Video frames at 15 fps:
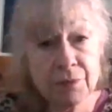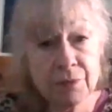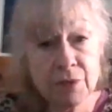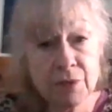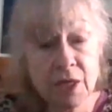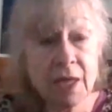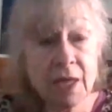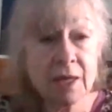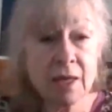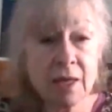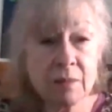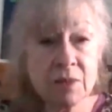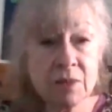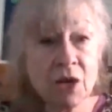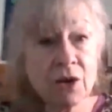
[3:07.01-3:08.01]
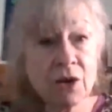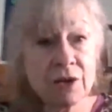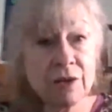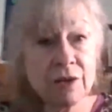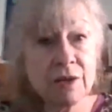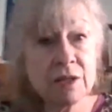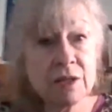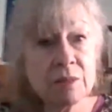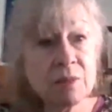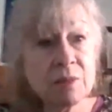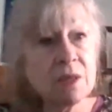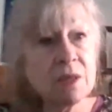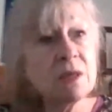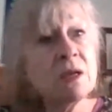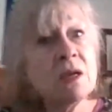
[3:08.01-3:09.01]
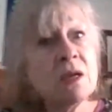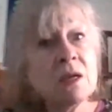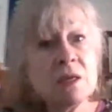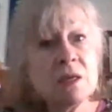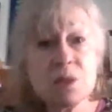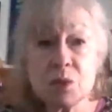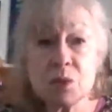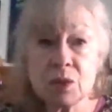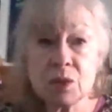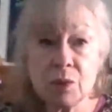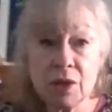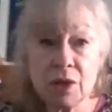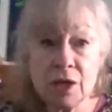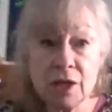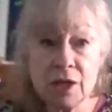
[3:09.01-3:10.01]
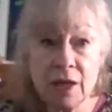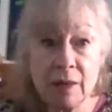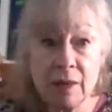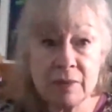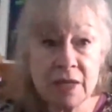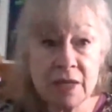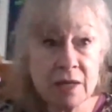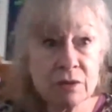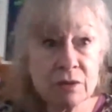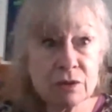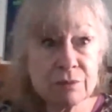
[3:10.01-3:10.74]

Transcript: Can get them darker than this, but this was the one that leapt out.